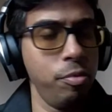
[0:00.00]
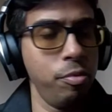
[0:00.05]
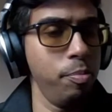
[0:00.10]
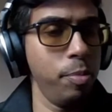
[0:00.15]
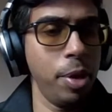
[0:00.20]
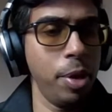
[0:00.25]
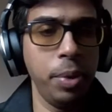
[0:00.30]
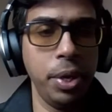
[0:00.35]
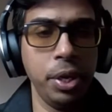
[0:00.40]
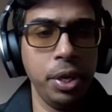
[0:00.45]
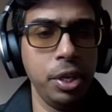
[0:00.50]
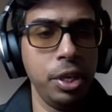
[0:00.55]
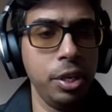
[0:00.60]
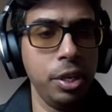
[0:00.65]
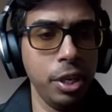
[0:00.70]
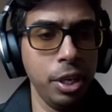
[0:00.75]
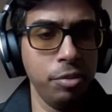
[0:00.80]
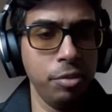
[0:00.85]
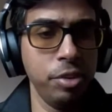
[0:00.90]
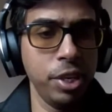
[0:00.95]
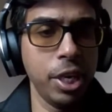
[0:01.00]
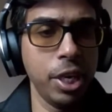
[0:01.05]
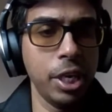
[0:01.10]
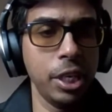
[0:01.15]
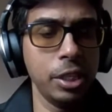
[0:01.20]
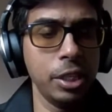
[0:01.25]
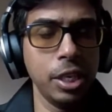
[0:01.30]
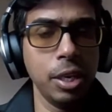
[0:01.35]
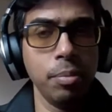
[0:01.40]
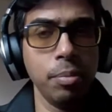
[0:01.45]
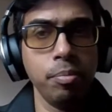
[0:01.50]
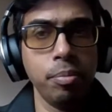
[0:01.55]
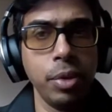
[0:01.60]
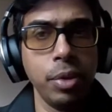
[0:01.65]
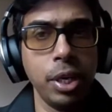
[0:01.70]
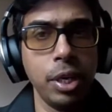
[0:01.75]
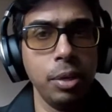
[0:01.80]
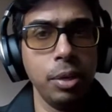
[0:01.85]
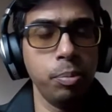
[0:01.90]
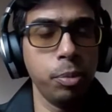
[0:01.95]
maybe configuring some
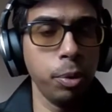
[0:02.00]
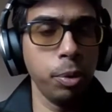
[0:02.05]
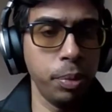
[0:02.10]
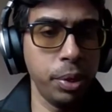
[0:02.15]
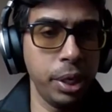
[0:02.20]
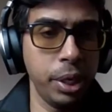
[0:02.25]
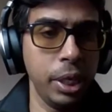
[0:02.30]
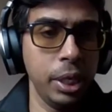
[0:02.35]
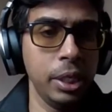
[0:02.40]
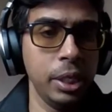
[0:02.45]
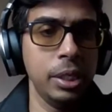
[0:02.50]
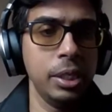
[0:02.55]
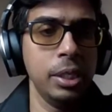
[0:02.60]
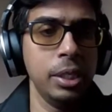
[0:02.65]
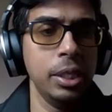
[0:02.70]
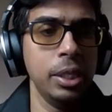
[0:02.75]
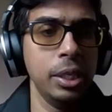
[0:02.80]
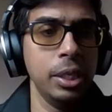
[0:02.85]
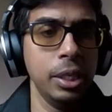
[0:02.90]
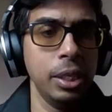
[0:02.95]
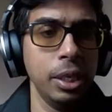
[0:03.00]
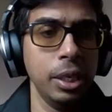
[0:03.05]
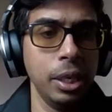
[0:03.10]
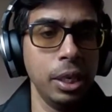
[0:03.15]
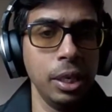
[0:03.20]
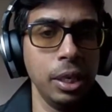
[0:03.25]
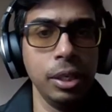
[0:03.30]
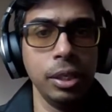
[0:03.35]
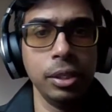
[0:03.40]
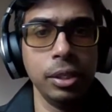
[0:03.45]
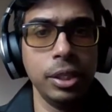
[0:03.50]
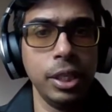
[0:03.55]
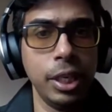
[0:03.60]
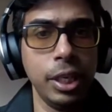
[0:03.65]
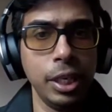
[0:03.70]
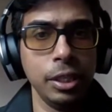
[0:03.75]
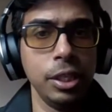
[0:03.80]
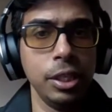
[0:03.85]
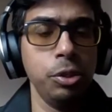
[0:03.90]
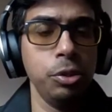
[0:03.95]
properties,
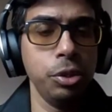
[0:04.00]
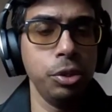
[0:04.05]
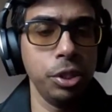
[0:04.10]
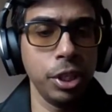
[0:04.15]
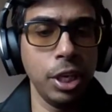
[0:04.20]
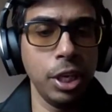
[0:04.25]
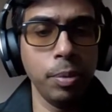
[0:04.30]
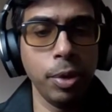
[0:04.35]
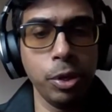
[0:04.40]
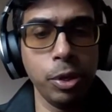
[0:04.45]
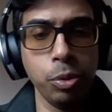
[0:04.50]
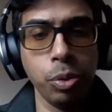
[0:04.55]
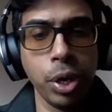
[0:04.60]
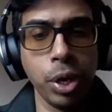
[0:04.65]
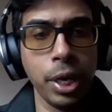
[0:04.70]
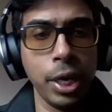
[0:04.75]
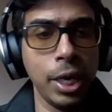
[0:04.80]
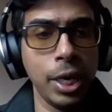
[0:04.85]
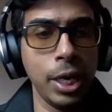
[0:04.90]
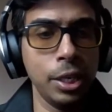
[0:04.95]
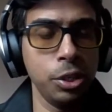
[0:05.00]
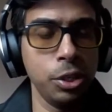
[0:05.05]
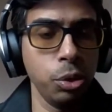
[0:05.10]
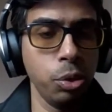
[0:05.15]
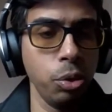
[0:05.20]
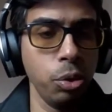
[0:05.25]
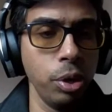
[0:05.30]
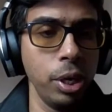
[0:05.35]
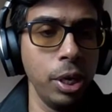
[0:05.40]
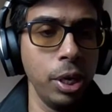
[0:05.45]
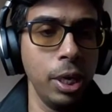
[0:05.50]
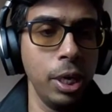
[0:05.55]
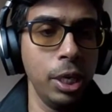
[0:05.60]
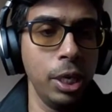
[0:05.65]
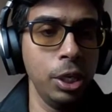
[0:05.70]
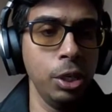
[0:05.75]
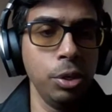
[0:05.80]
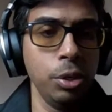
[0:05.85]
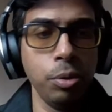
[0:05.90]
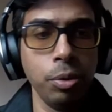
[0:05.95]
setting the schema URL and so on.
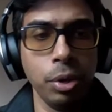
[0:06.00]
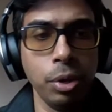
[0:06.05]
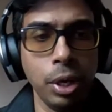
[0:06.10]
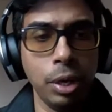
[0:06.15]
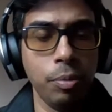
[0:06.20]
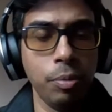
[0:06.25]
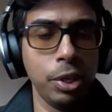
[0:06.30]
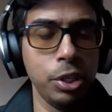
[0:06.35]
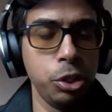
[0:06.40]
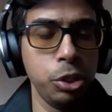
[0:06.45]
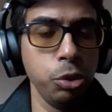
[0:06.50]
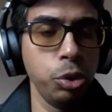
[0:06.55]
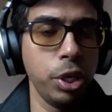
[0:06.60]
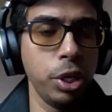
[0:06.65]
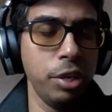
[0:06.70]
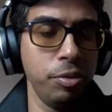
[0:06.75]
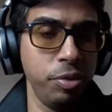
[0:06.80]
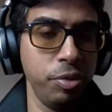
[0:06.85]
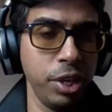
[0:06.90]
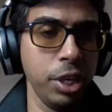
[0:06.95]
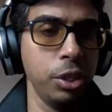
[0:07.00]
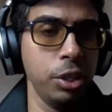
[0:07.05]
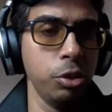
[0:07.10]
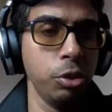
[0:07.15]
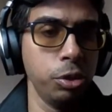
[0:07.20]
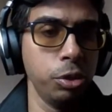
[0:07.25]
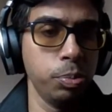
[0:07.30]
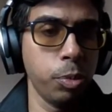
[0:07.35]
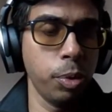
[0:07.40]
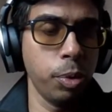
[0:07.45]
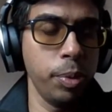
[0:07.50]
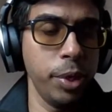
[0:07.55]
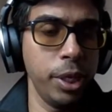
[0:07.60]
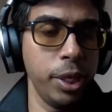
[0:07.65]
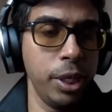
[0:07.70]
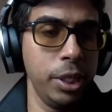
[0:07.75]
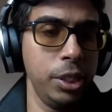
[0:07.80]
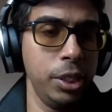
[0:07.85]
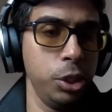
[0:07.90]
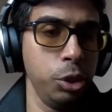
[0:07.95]
Once you configure those
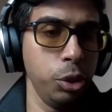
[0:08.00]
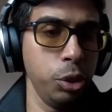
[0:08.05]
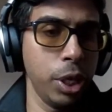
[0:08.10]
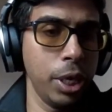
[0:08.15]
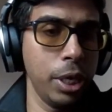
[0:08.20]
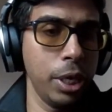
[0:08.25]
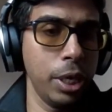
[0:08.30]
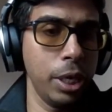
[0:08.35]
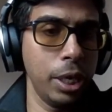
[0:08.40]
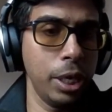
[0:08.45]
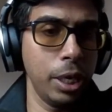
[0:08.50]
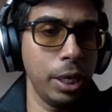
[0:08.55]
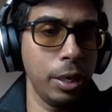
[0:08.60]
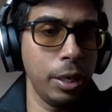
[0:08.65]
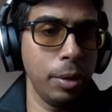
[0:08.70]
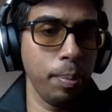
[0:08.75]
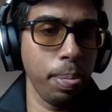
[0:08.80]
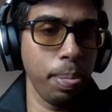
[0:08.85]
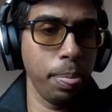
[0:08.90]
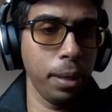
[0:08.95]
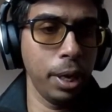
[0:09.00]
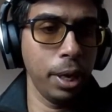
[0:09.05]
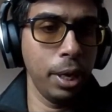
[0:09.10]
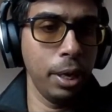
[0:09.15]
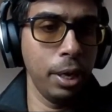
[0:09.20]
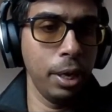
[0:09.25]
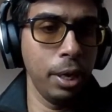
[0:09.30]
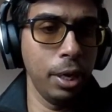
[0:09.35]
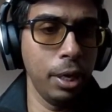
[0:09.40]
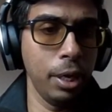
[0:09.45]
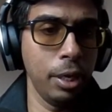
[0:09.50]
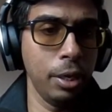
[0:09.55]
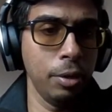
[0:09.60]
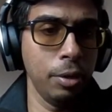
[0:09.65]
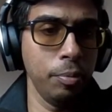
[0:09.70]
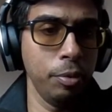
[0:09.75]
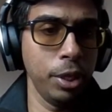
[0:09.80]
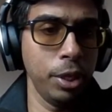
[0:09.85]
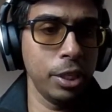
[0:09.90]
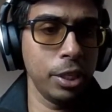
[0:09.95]
properties, you can,
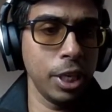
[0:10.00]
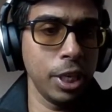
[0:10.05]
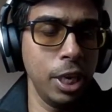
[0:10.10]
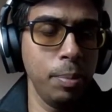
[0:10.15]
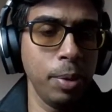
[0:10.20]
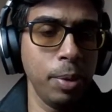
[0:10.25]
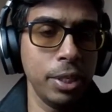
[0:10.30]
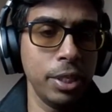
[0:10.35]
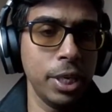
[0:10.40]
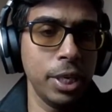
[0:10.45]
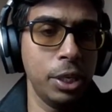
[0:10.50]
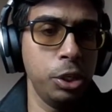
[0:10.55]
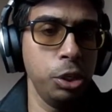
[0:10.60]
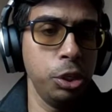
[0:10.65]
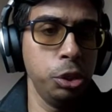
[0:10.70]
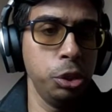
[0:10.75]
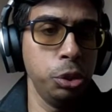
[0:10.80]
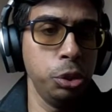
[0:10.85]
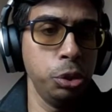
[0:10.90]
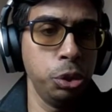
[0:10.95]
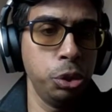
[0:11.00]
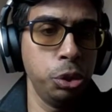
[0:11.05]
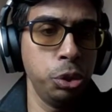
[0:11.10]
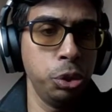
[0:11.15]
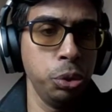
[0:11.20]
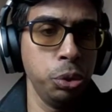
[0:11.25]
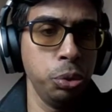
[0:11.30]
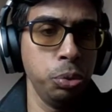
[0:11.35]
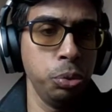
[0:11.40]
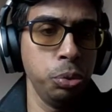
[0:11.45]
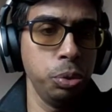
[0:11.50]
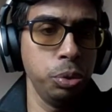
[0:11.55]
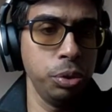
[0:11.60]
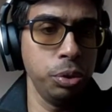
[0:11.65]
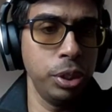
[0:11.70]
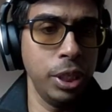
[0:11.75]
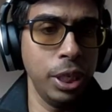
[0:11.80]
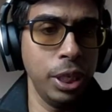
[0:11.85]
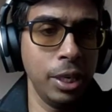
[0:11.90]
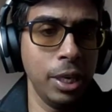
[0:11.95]
the schemas that you use to
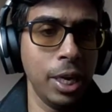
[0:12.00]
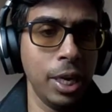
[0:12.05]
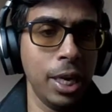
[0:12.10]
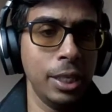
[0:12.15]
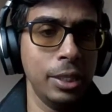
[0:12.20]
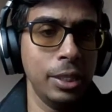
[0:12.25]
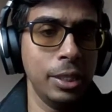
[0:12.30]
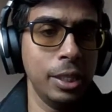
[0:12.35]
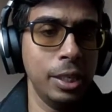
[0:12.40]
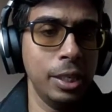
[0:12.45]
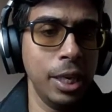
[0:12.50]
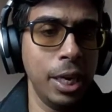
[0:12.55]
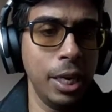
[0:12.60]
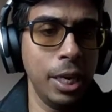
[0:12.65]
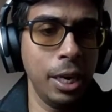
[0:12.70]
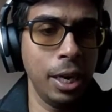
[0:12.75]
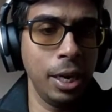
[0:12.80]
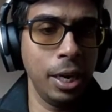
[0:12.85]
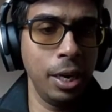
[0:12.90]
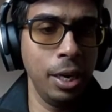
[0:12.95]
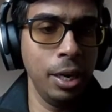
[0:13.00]
serialize the data